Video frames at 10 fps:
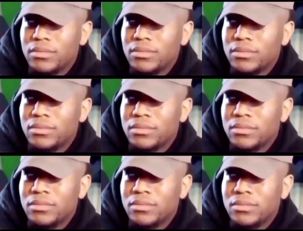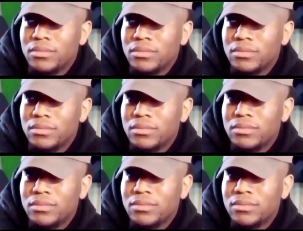
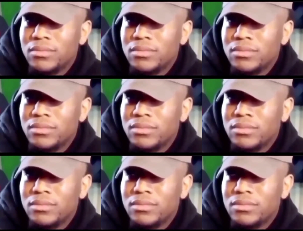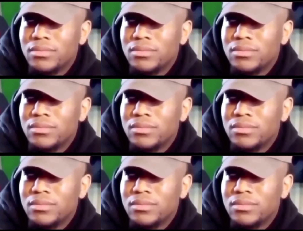(silence)